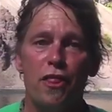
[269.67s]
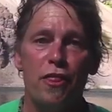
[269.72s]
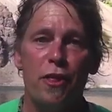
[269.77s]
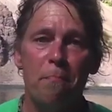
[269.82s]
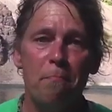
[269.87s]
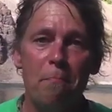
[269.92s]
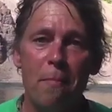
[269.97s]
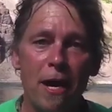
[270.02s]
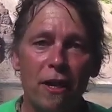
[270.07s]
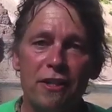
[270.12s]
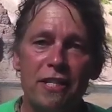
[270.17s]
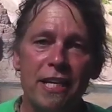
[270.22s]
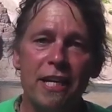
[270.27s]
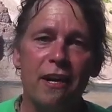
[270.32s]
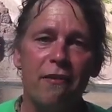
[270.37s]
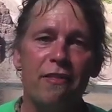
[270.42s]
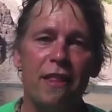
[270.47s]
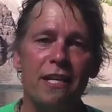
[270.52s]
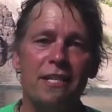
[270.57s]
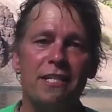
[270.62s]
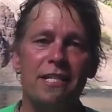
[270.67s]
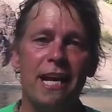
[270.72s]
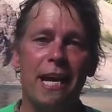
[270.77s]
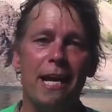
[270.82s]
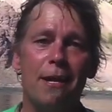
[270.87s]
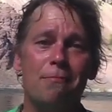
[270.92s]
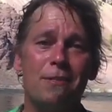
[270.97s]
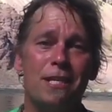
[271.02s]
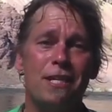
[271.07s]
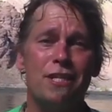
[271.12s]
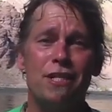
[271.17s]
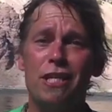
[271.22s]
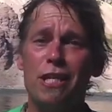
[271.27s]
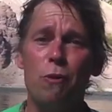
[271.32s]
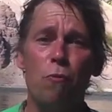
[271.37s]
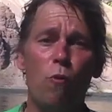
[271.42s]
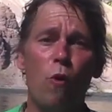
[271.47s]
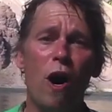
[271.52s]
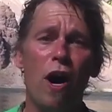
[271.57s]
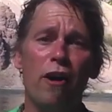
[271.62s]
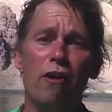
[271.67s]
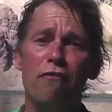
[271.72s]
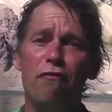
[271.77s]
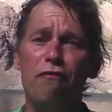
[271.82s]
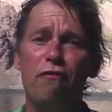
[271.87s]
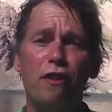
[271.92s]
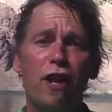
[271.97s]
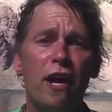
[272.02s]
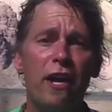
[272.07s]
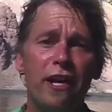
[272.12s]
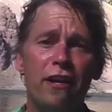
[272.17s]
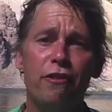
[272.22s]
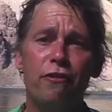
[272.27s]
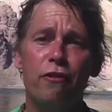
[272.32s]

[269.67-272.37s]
The melting of these dams sent water flooding